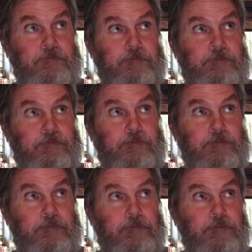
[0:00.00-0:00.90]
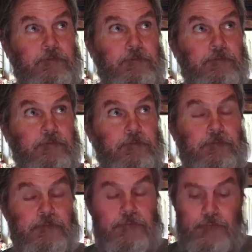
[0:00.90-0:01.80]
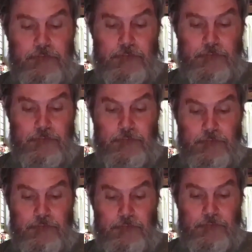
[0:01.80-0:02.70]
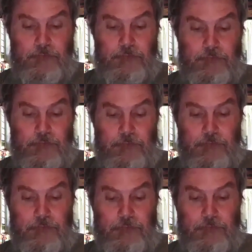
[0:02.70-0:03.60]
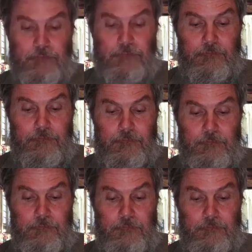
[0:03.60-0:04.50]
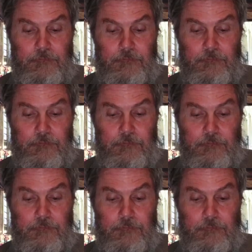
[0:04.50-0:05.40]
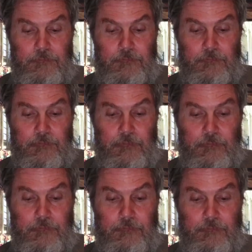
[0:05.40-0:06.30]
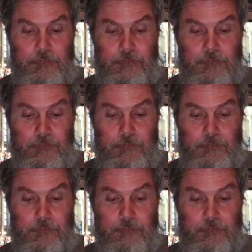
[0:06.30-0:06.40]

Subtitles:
[no speech]